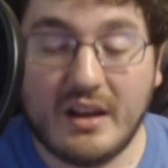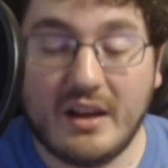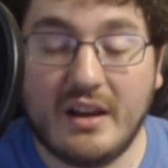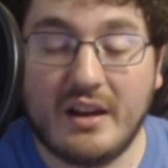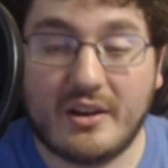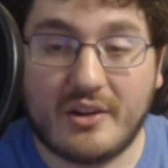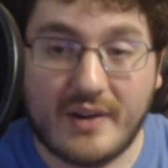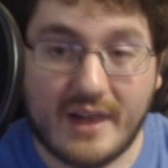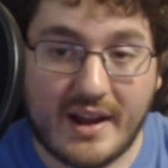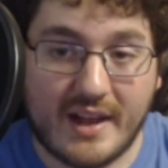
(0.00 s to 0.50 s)

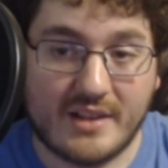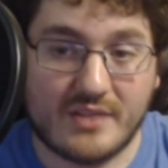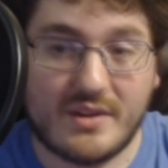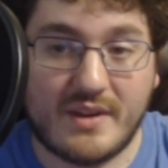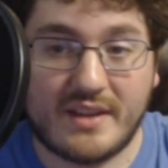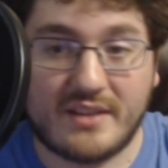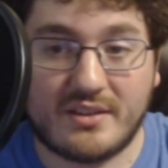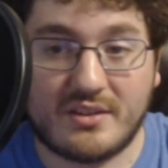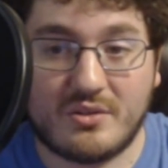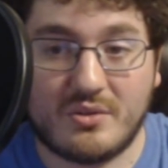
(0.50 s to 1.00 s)
Crash
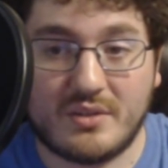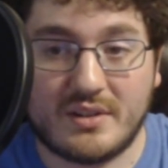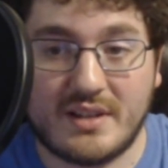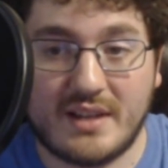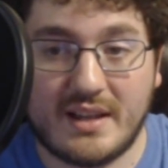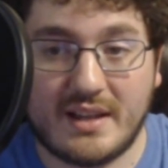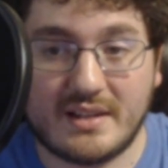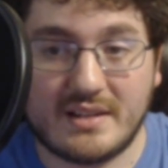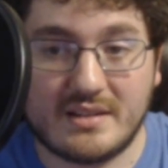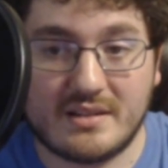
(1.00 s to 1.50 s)
Wrath of
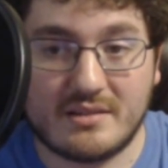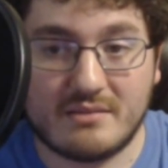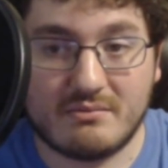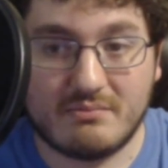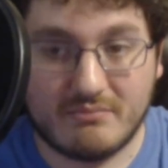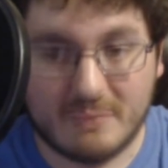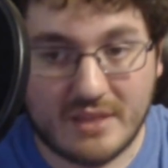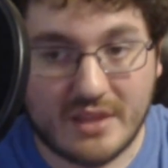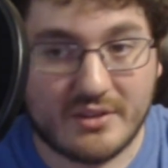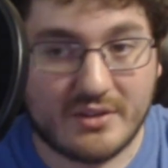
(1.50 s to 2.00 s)
Cortex,
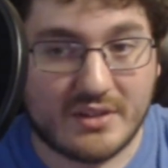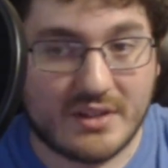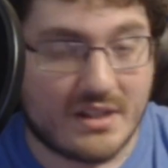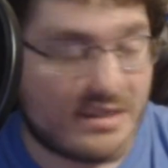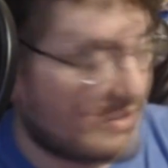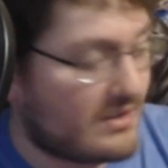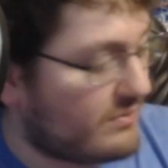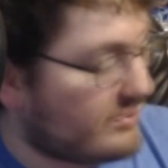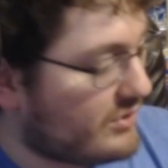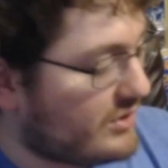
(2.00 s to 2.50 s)
another
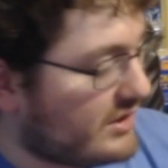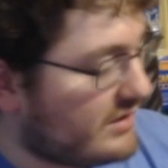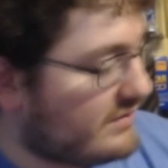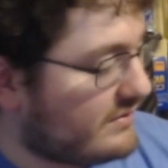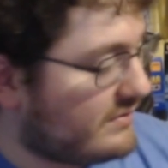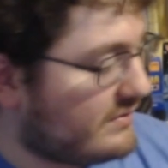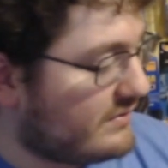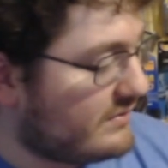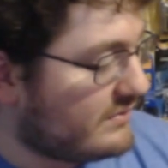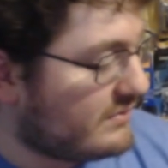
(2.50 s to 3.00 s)
decent one.
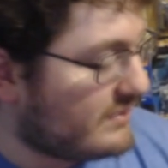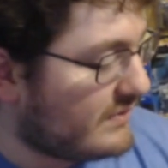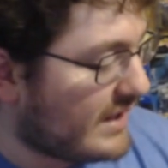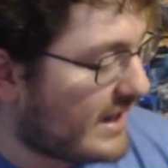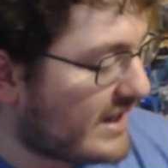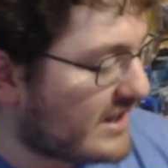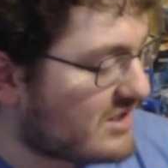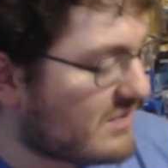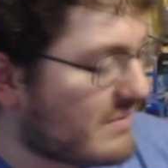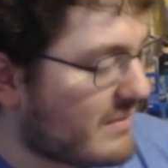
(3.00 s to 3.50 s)
I
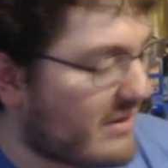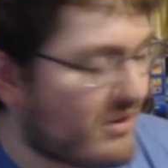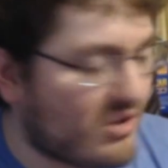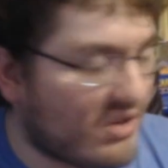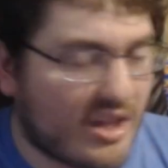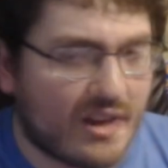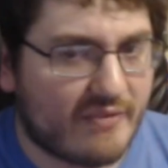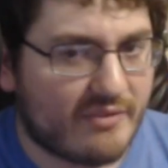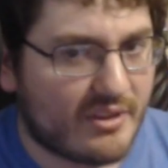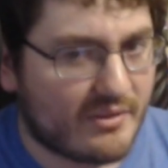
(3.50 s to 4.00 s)
actually remember having a
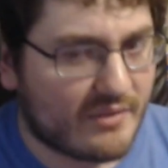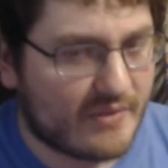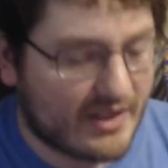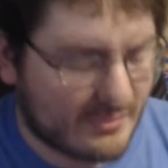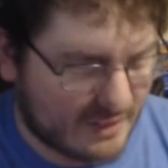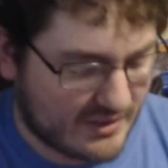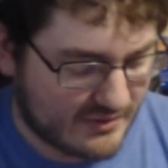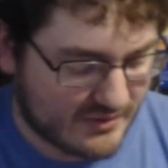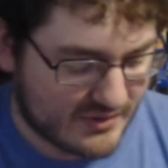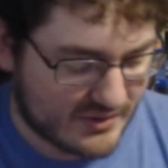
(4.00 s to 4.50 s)
lot of fun with that when
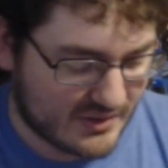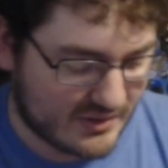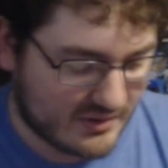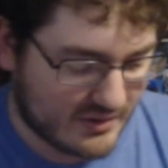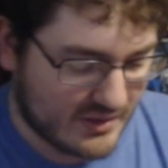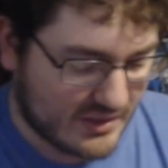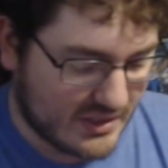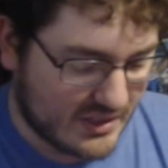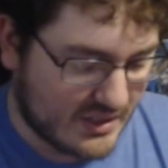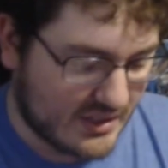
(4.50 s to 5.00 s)
I was little.
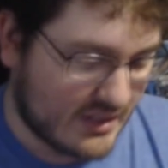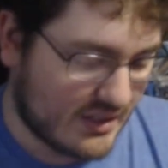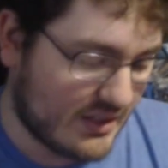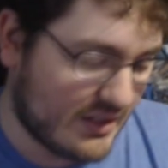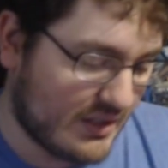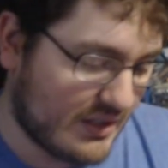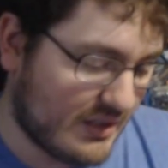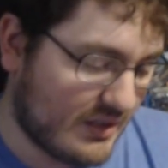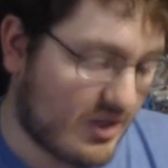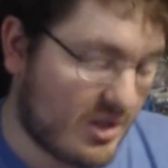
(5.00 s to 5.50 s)

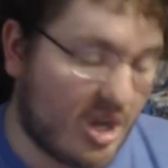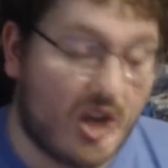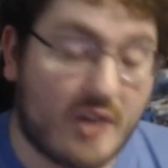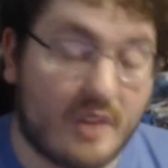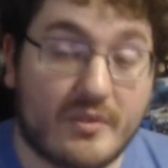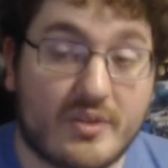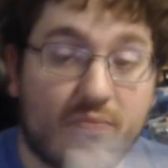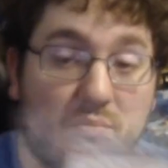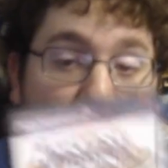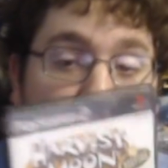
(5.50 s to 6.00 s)

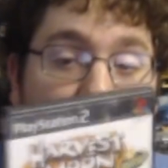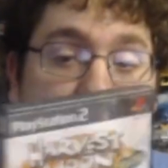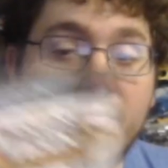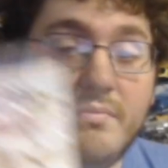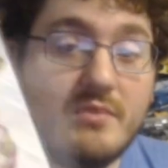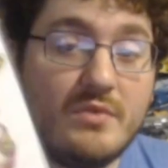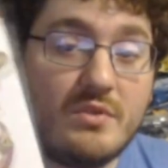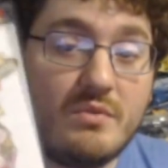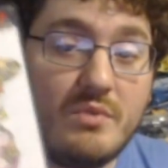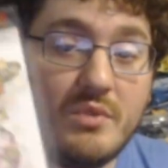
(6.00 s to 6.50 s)
Harvest Moon,
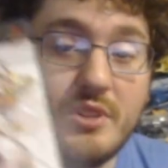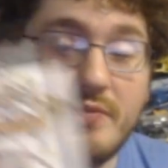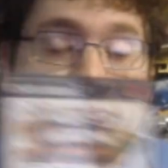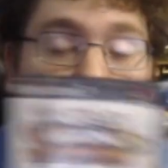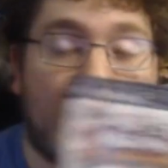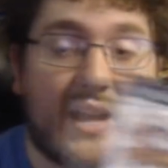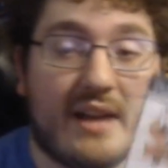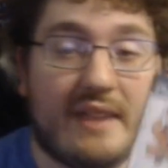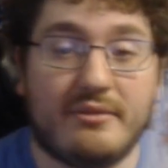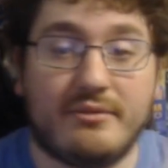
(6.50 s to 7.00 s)
It's a Wonderful
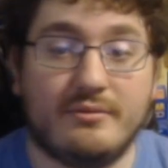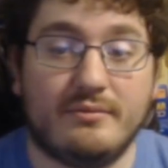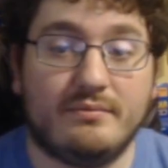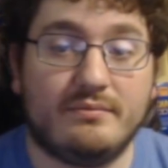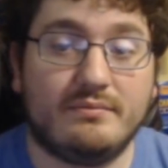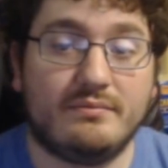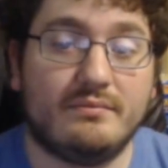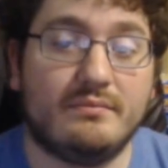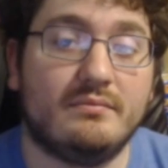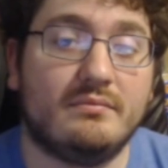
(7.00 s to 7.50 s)
Life.
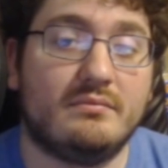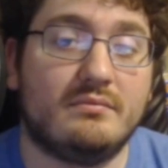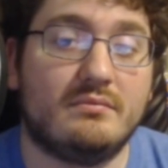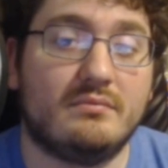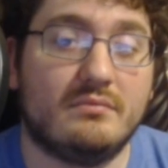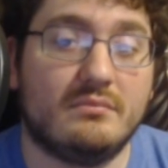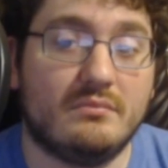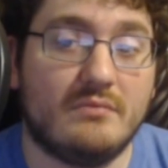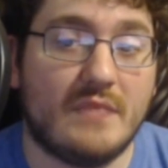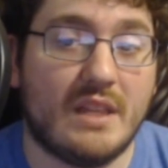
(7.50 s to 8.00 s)

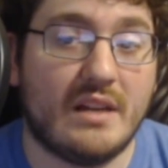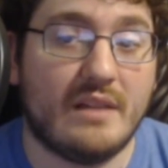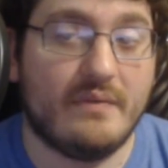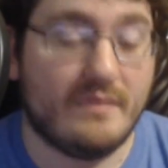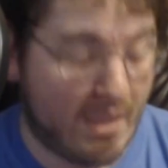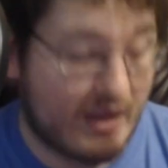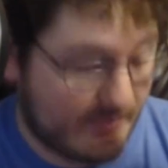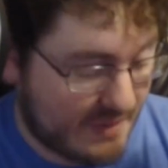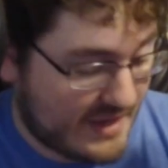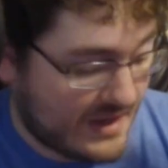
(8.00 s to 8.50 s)
Yeah,
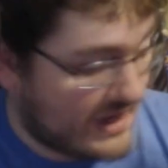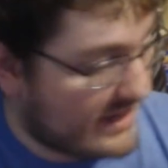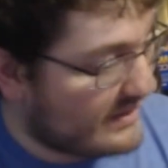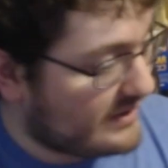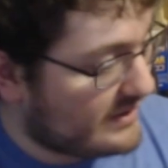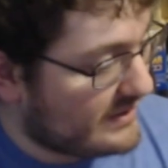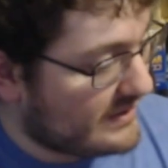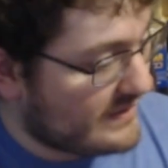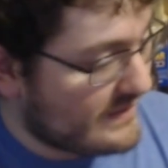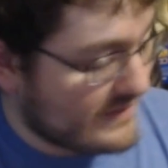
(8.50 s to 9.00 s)
not bad.
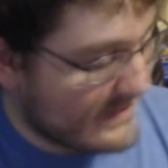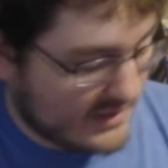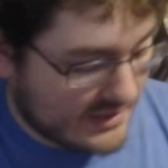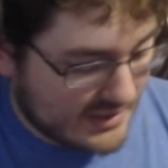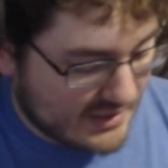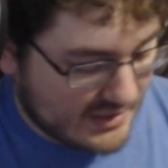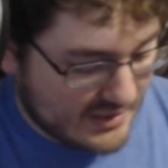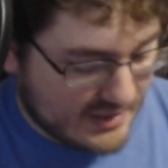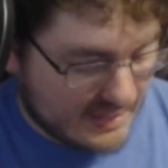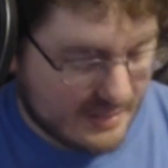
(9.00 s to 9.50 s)

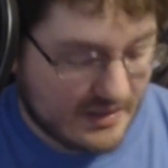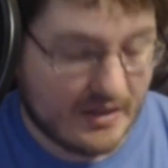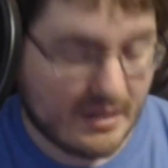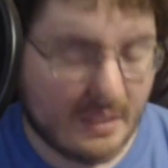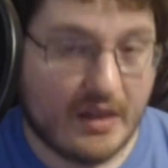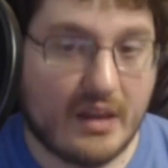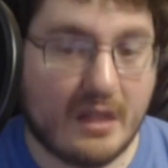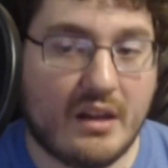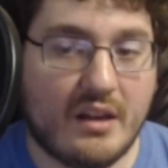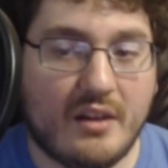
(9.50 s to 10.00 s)

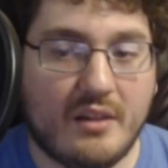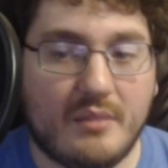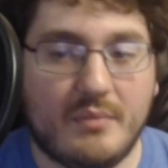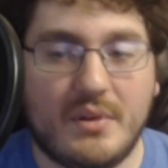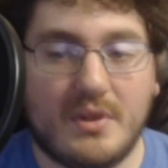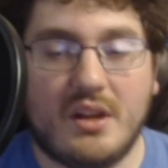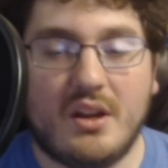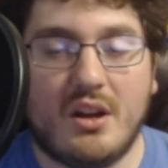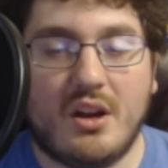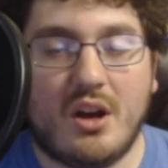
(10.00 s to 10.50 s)

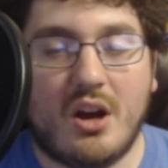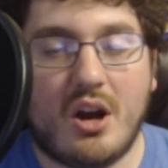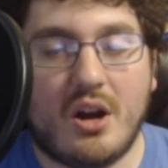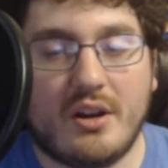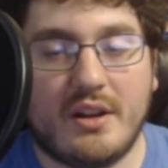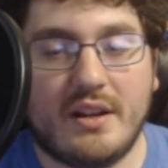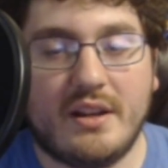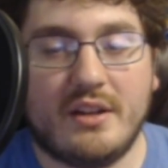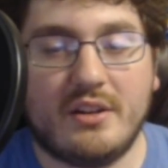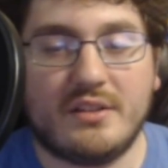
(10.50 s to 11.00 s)
Hard
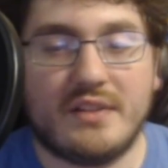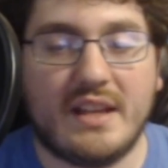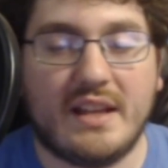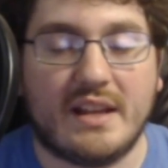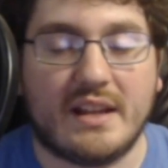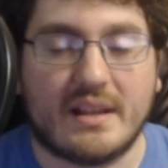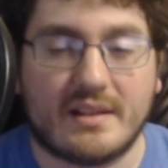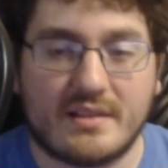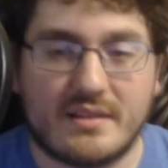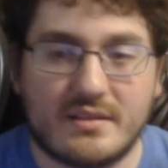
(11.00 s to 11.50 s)
Hitter
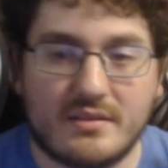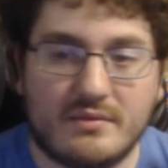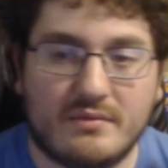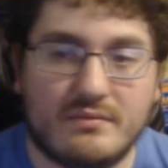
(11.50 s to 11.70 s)
Tennis.